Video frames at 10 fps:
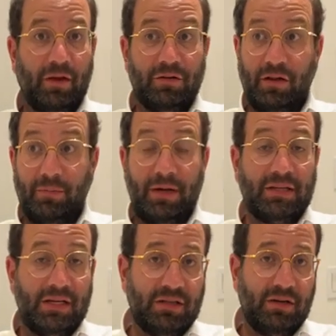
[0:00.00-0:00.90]
So the best
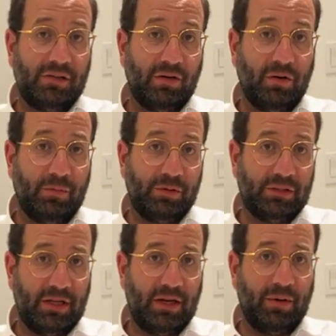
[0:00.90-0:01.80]
case scenario, the
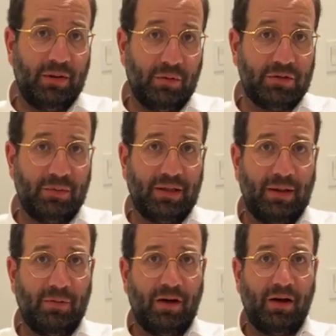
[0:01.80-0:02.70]
person that he went to was a big
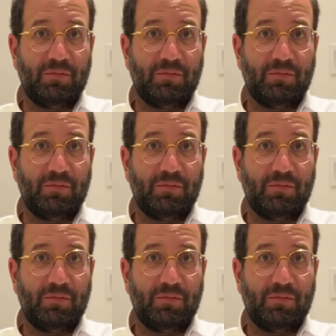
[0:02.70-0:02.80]
Talmud Chacham.